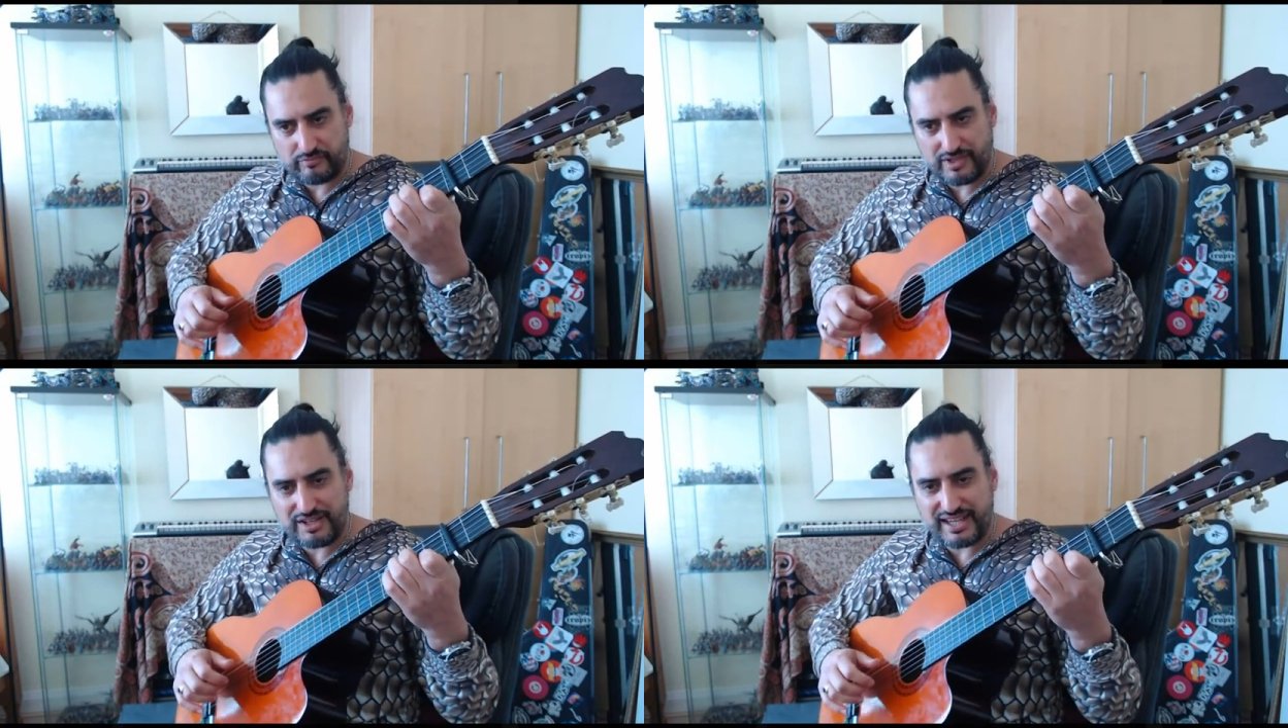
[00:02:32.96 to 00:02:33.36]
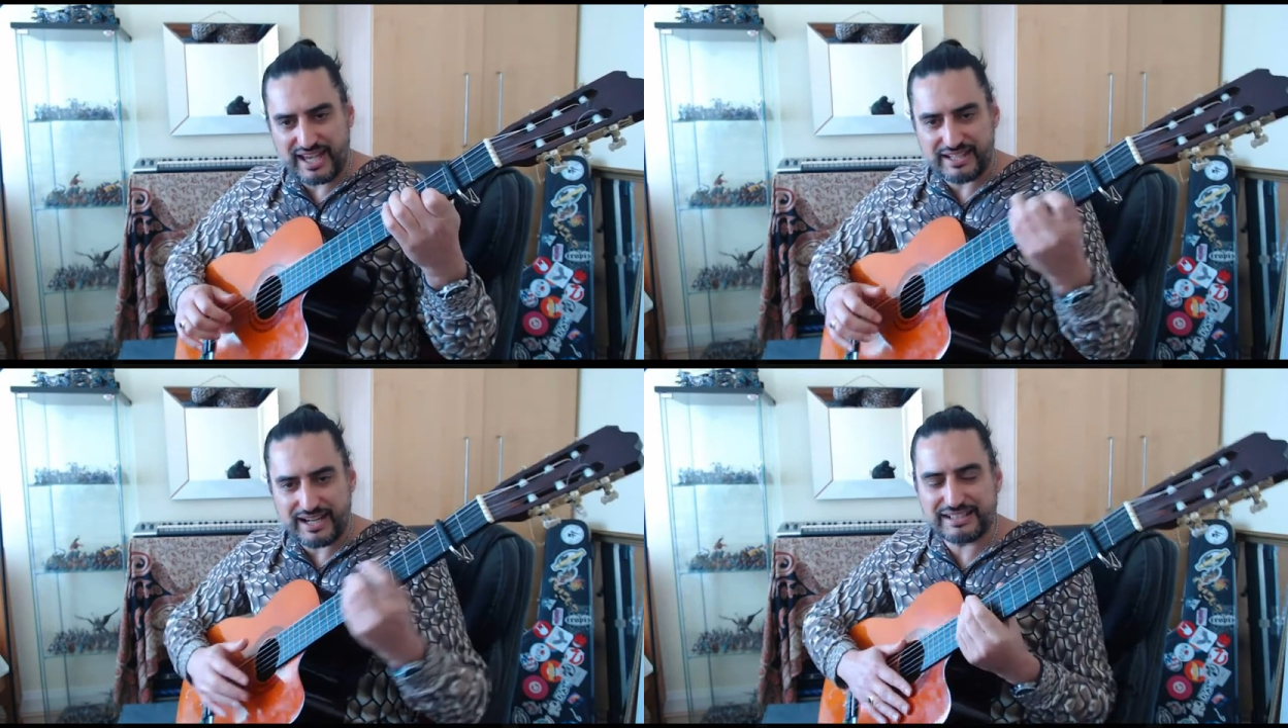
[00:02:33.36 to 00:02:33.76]

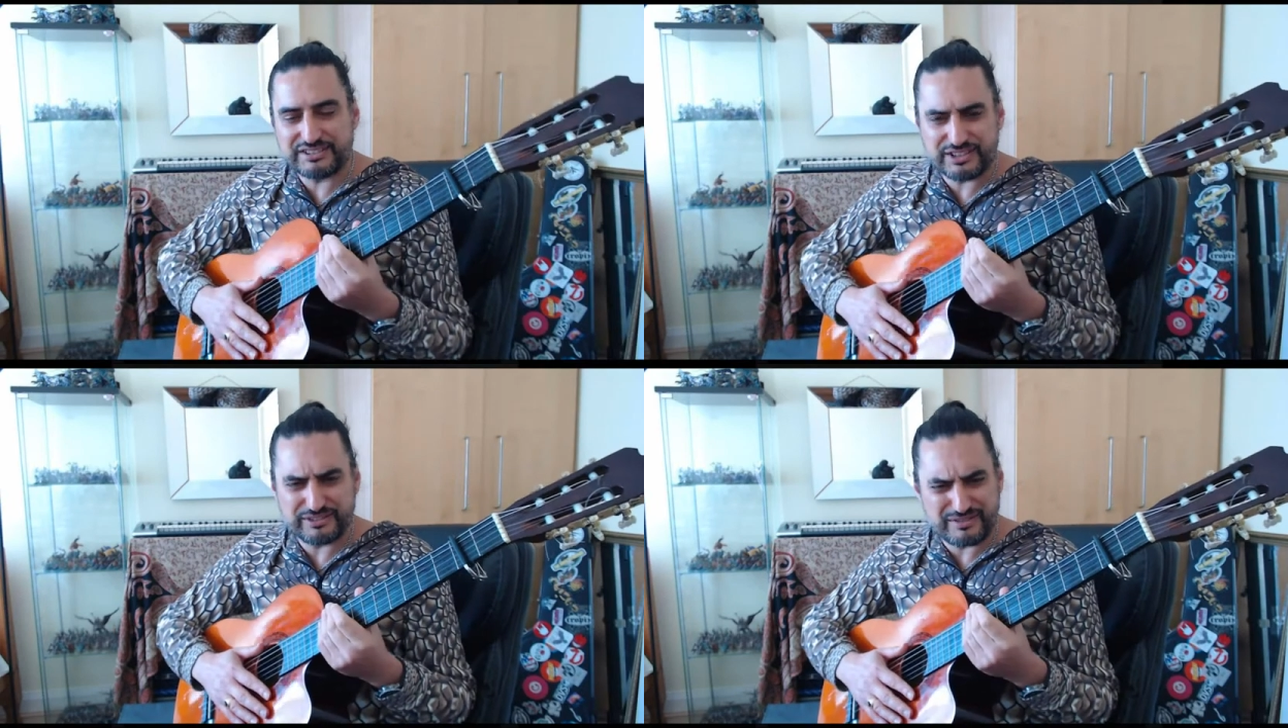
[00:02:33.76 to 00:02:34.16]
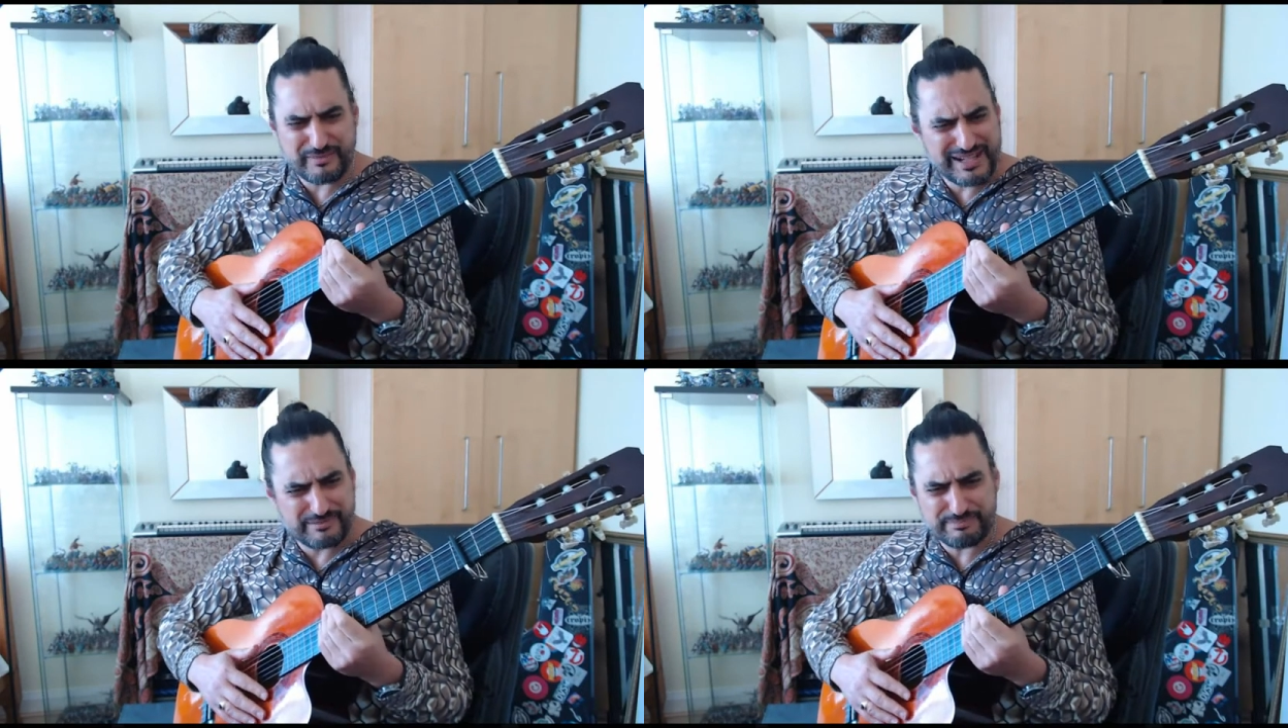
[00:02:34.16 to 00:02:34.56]
Okay, I
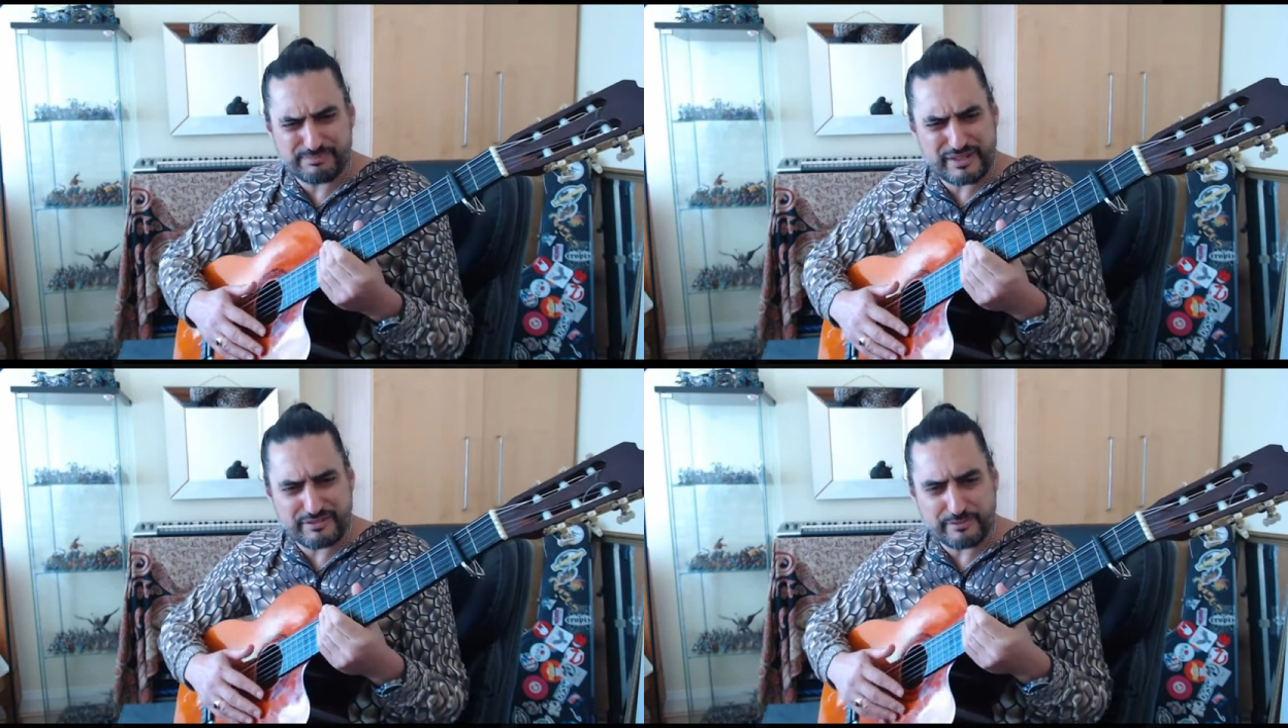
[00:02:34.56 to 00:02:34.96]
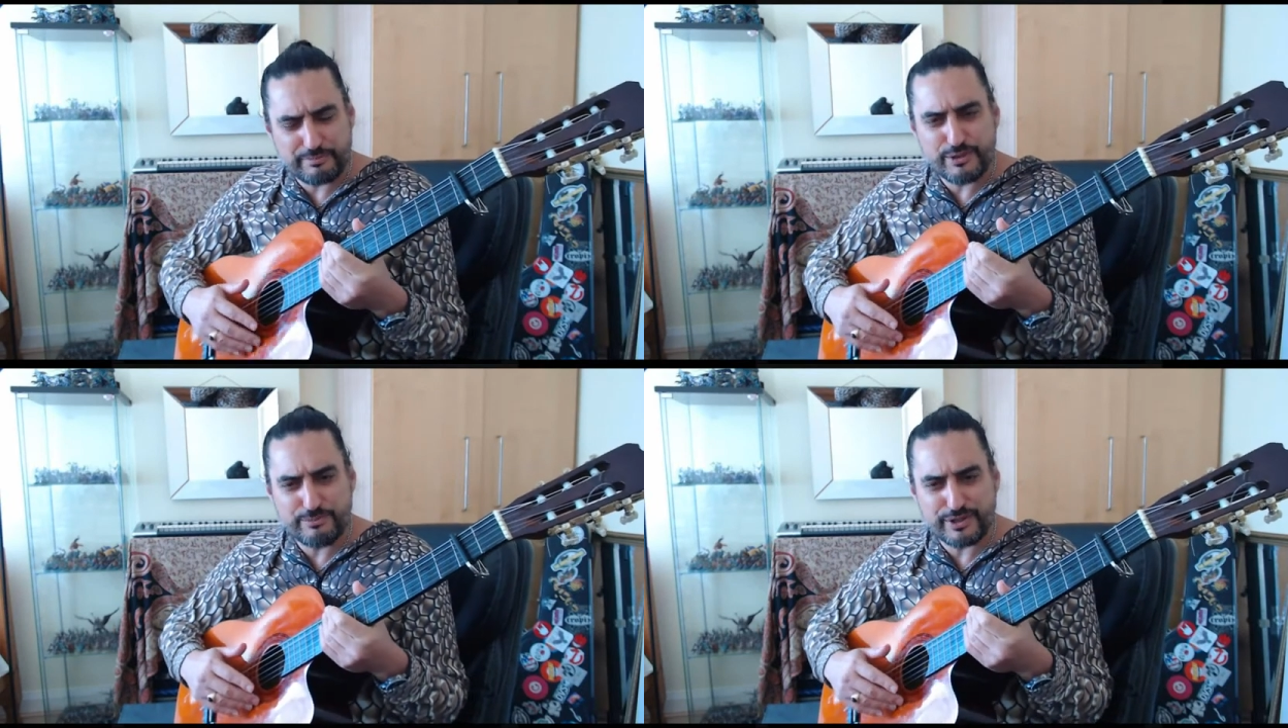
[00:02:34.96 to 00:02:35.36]
made a bit of a
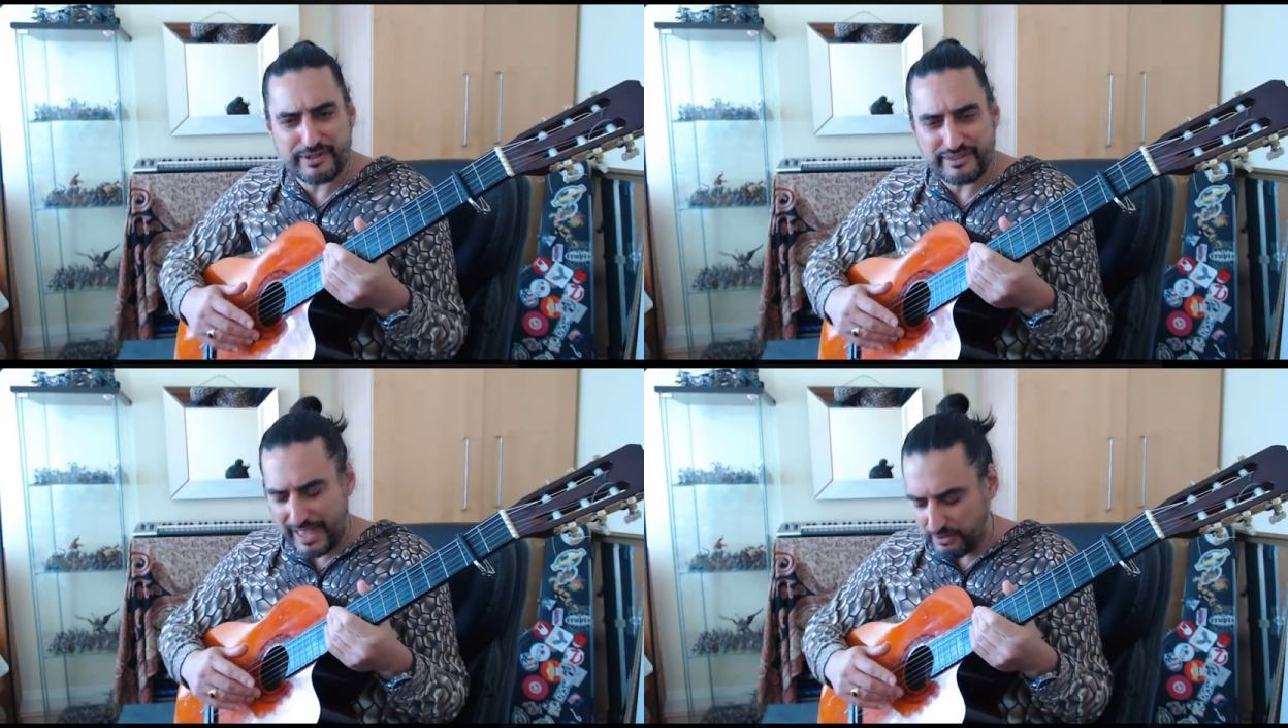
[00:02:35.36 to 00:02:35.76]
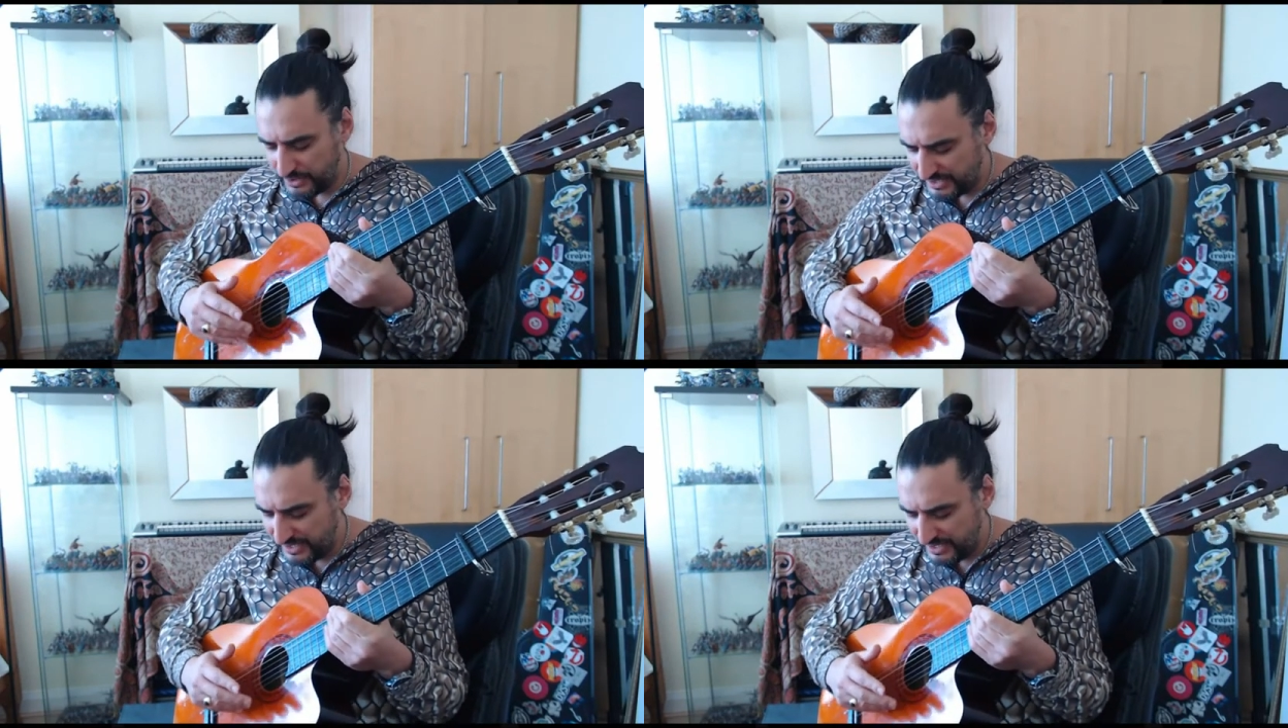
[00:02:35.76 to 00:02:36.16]
boo-boo in that
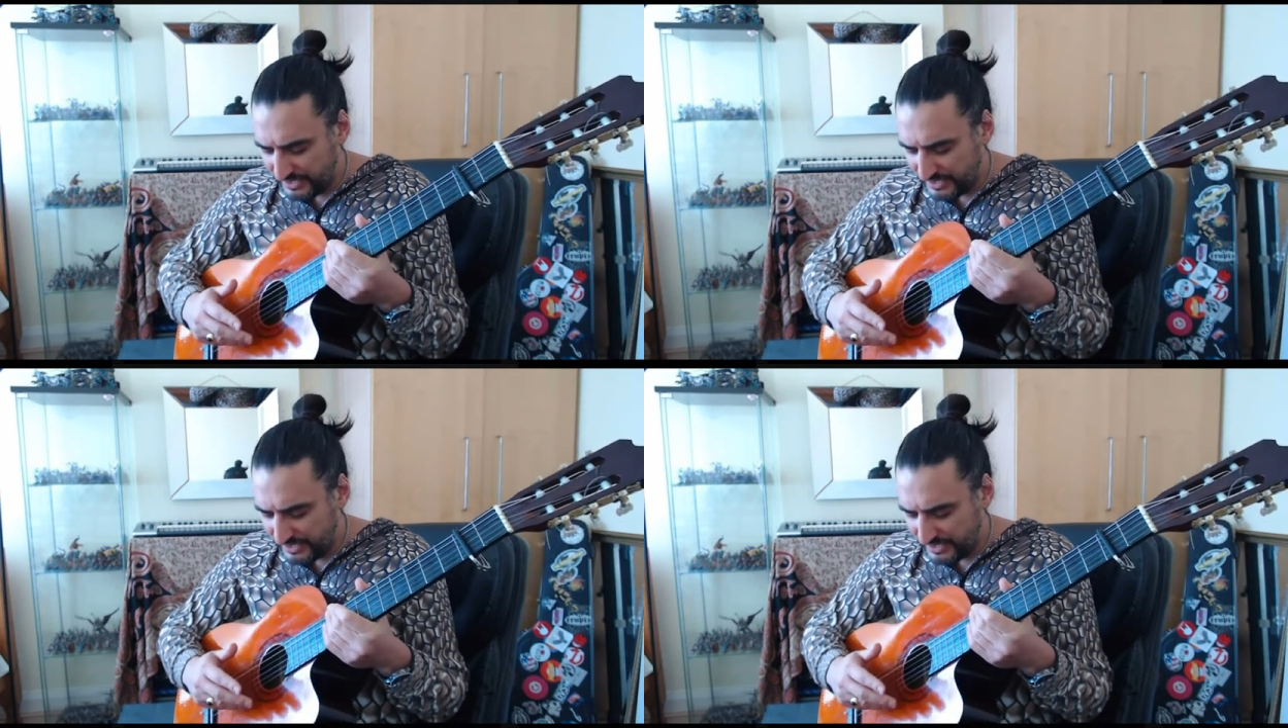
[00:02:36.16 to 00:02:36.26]
one,